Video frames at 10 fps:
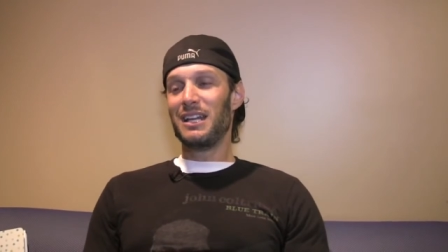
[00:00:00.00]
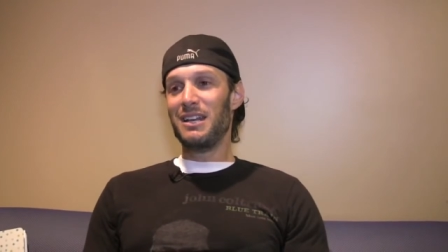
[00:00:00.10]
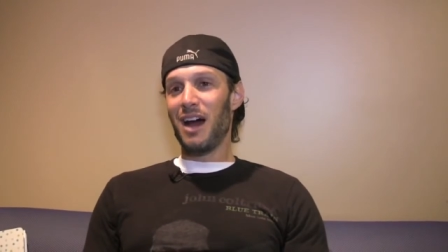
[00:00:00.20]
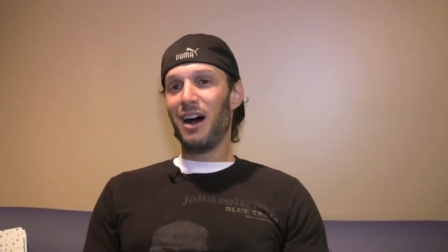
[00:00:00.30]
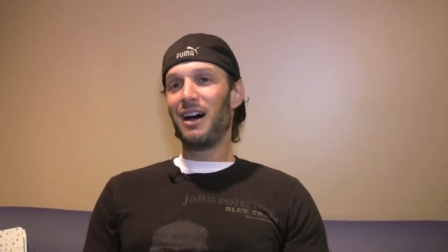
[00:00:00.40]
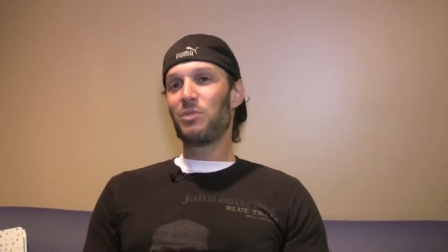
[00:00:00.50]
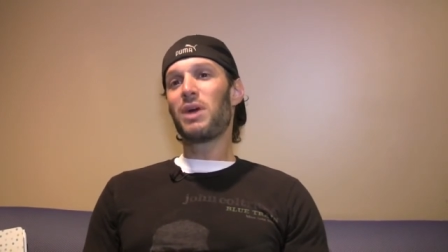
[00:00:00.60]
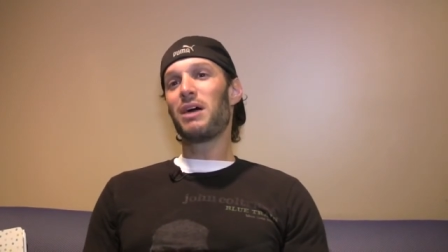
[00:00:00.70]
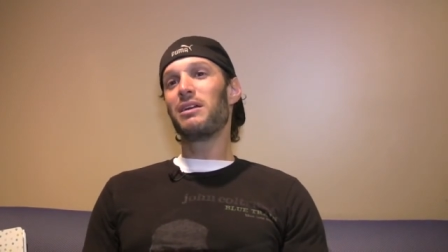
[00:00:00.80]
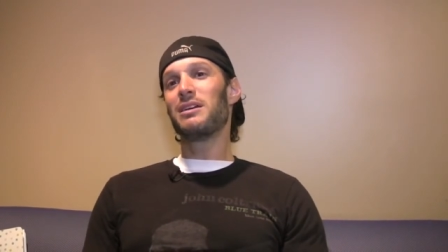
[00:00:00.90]

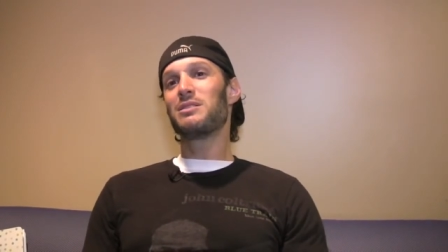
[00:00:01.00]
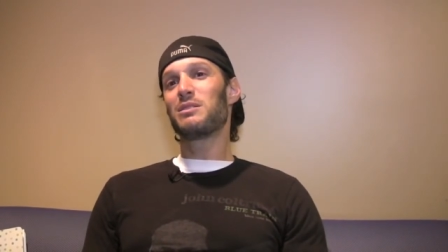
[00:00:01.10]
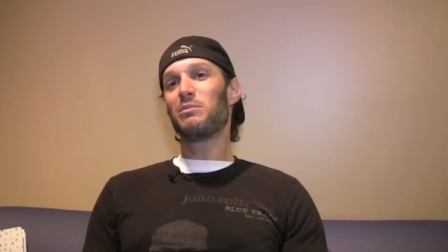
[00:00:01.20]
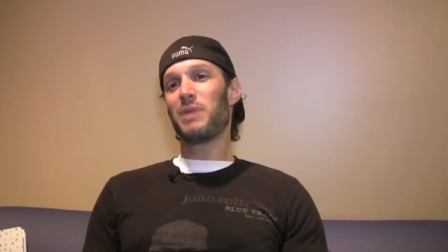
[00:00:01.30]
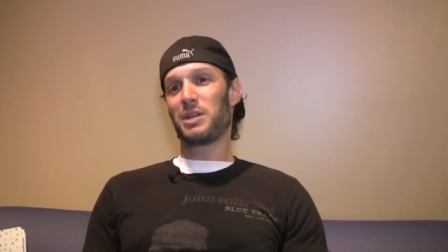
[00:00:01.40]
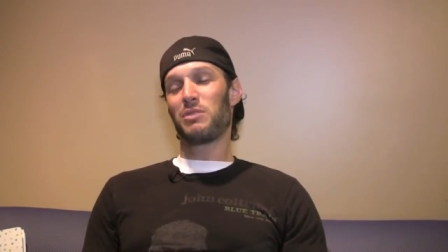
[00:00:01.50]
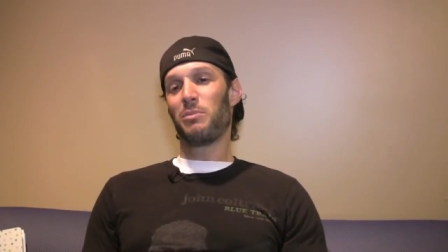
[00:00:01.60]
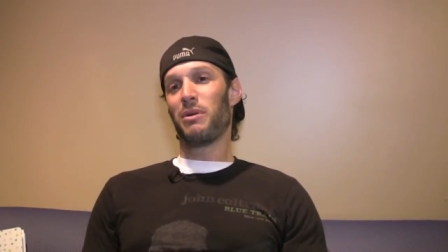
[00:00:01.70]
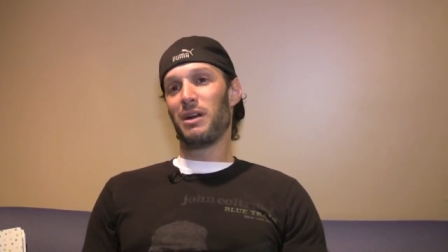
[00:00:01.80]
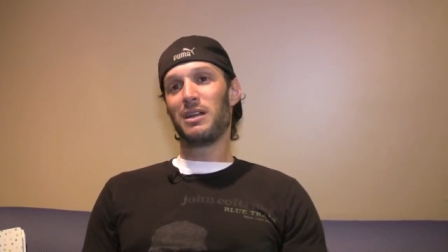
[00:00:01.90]
non-rowdiest
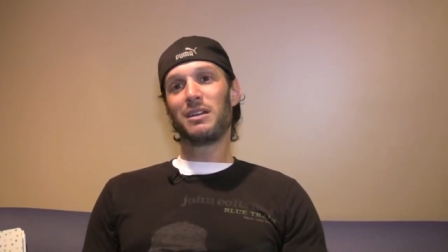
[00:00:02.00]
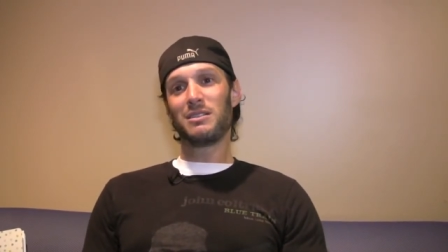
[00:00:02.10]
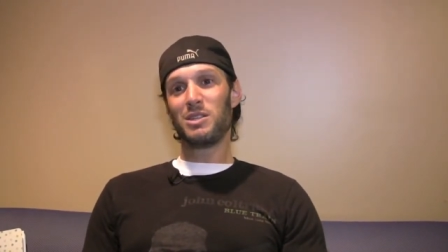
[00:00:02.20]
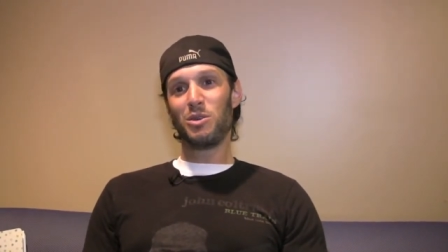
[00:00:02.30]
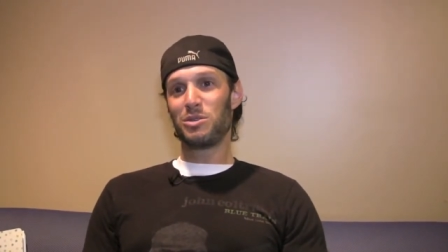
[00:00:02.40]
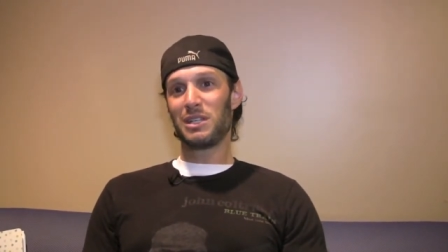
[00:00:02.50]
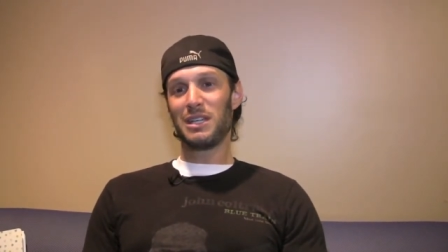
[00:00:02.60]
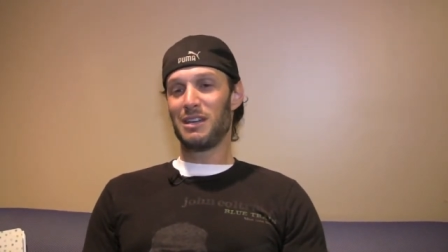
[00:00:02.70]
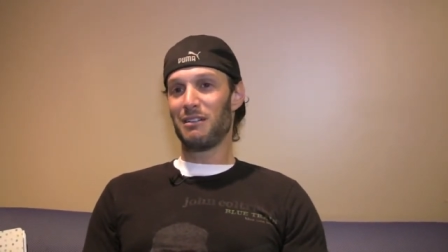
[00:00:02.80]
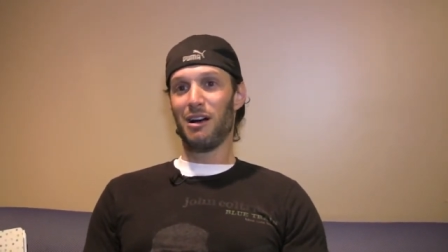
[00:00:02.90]
bachelorette party, because
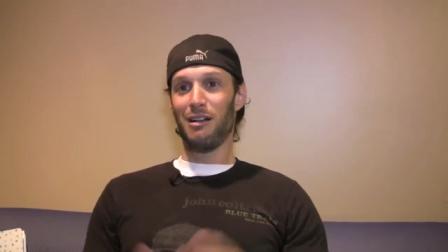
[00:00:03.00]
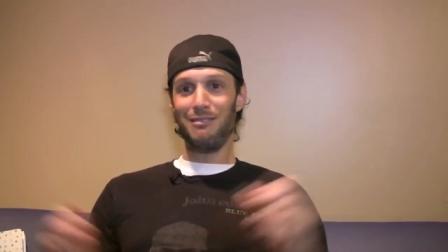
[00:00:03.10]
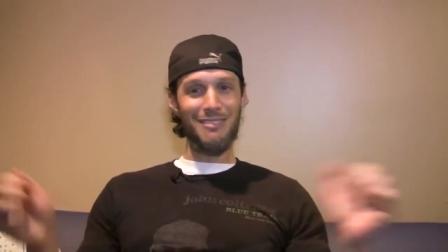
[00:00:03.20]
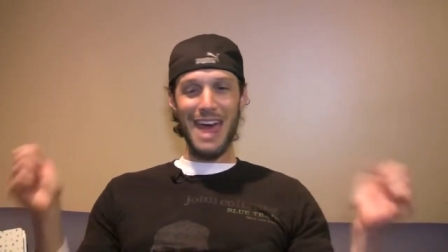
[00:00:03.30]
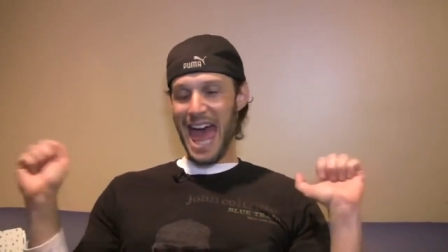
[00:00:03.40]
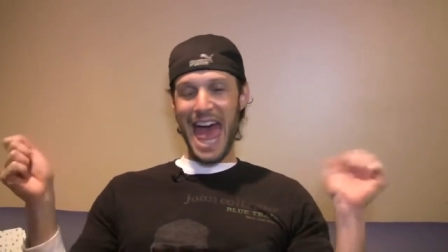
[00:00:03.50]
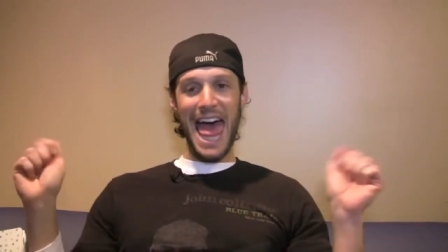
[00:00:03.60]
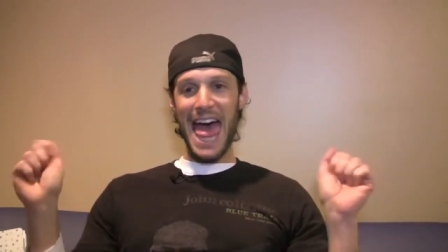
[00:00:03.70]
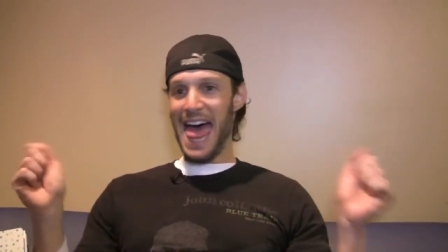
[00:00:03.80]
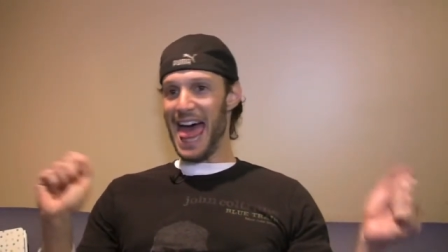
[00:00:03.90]
usually they're all,
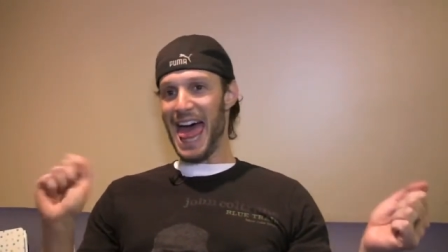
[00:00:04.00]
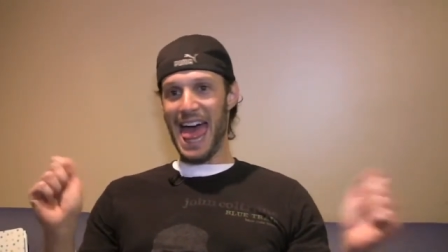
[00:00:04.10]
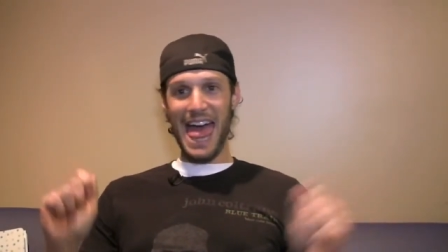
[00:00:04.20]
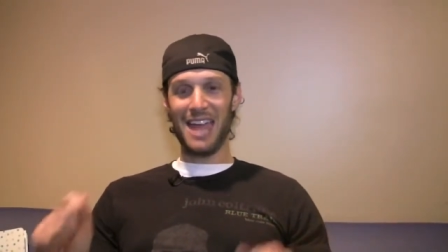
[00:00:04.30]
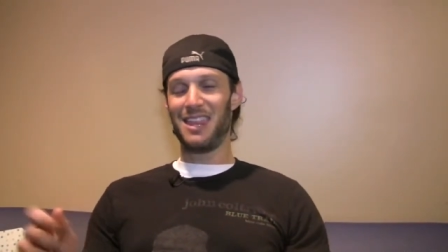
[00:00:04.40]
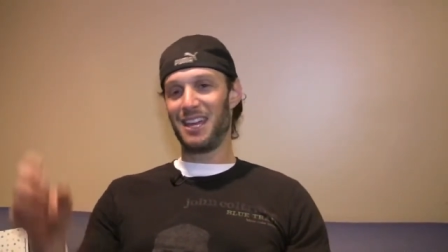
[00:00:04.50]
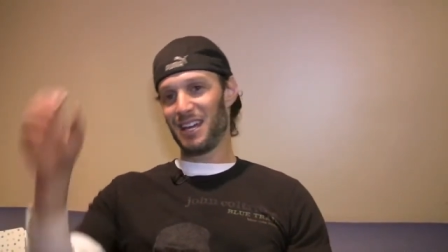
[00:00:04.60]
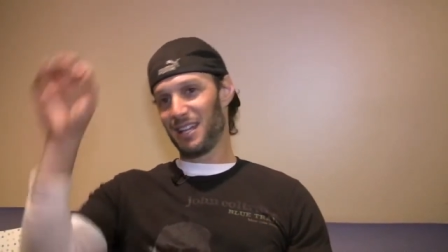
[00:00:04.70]
ah! And they